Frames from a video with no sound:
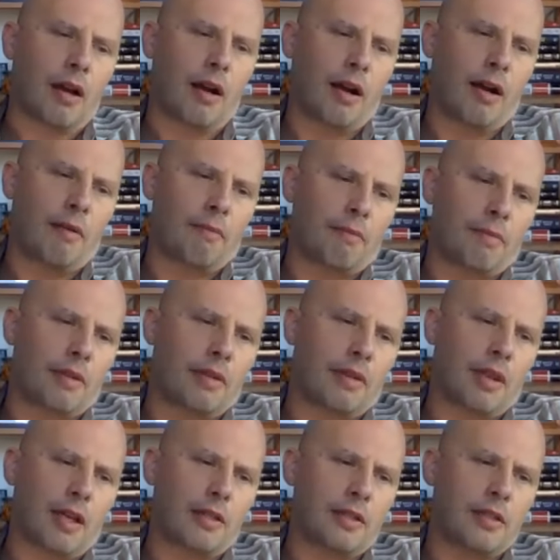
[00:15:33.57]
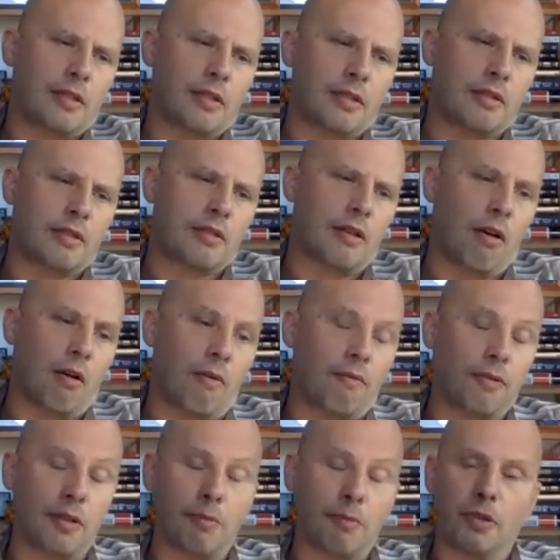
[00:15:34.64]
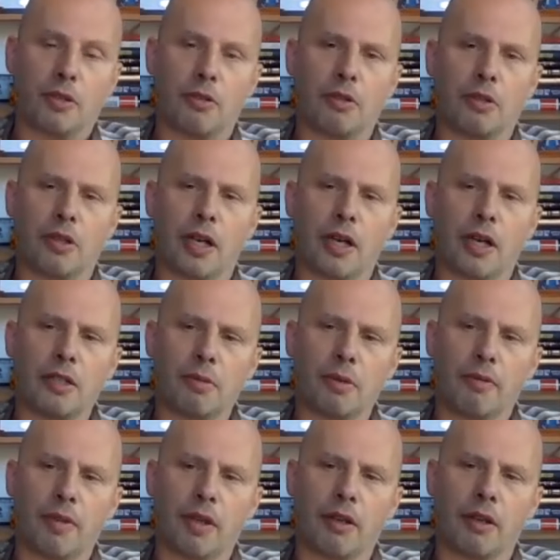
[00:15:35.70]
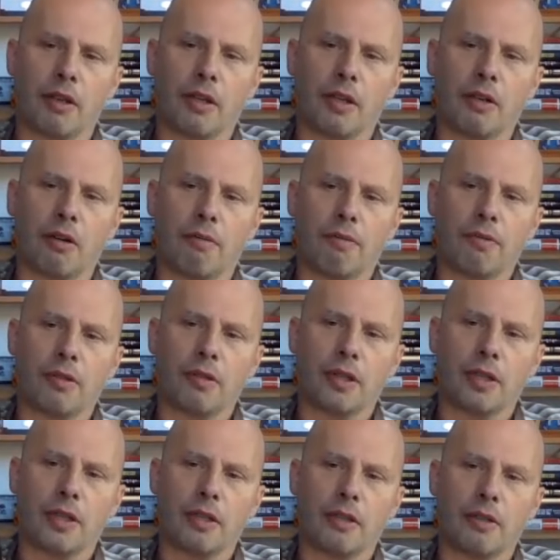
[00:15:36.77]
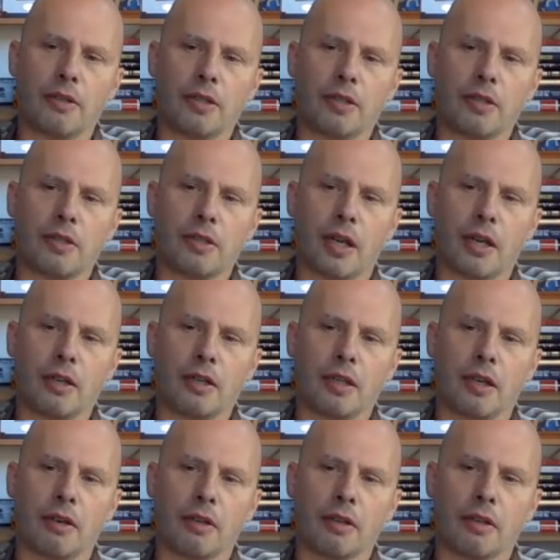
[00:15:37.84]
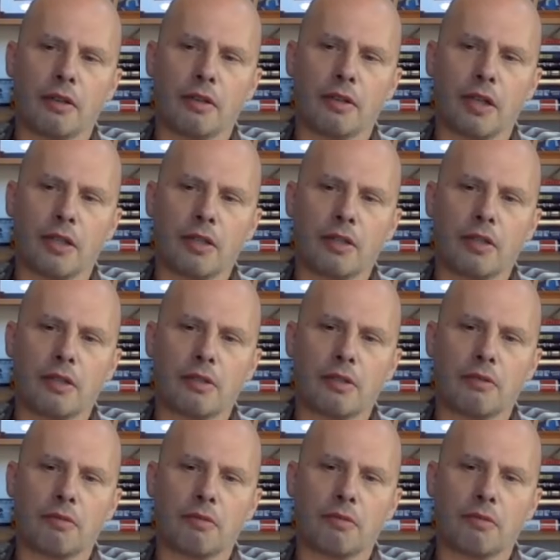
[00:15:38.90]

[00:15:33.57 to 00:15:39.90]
Well, let's hopefully cooler heads prevail, and hopefully there's a stand down, and that's